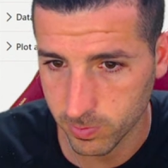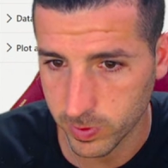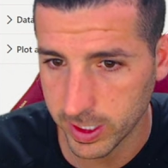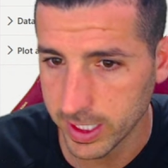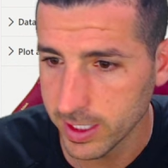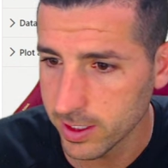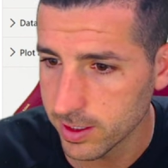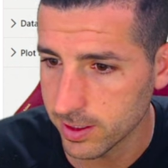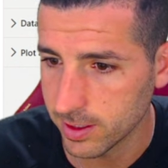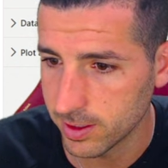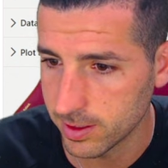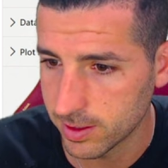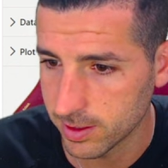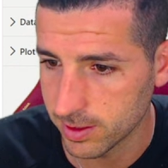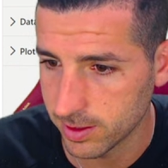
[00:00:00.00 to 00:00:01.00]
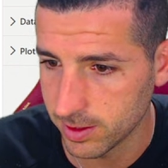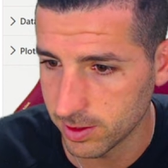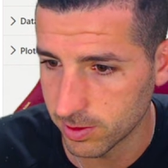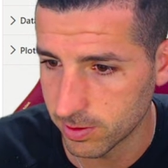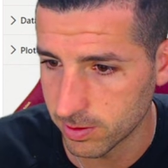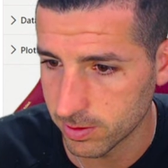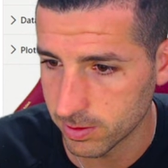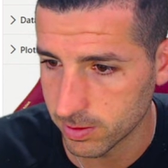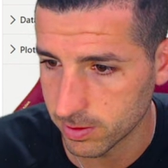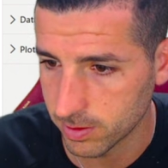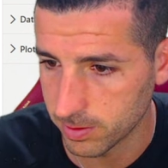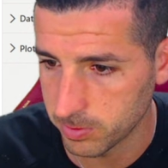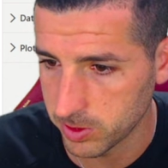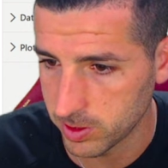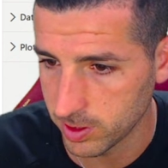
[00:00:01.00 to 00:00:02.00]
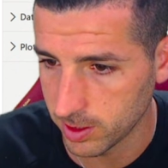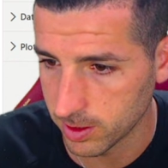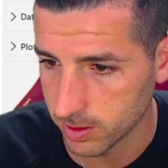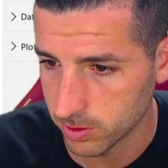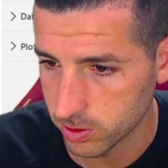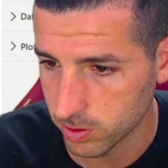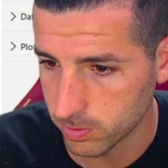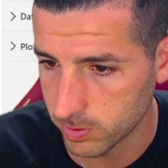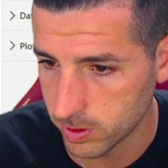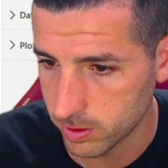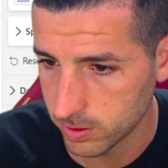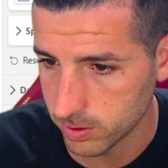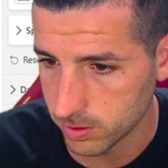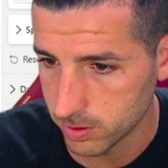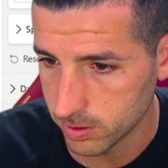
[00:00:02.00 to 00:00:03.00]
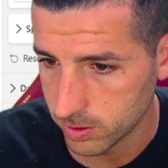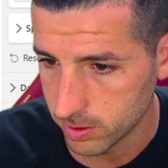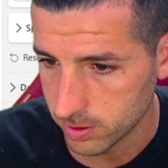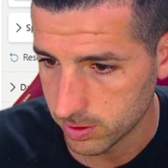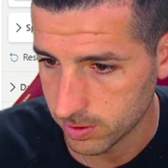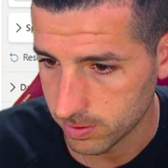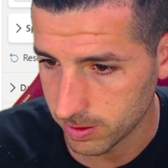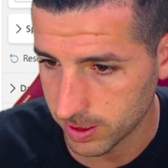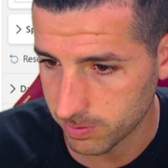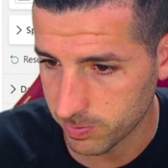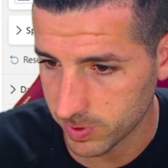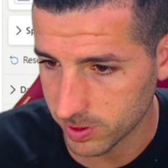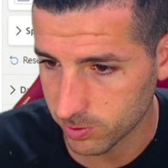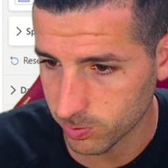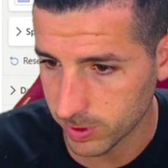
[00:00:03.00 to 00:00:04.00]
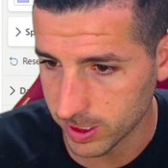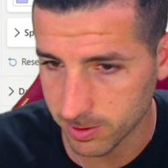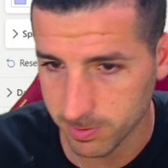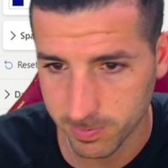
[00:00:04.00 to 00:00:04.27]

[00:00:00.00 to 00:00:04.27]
Why is 0? Let me see, show all. Yep, that's why.